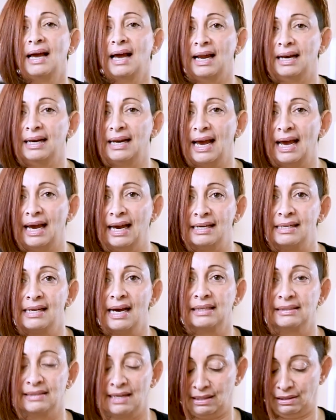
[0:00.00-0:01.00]
and add
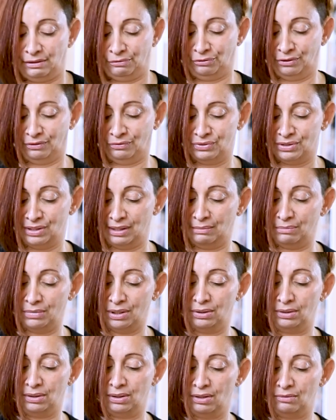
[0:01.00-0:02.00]
another 50
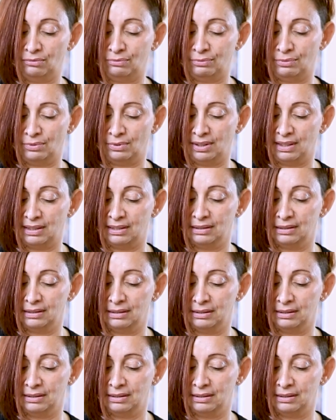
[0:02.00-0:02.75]
ml of water.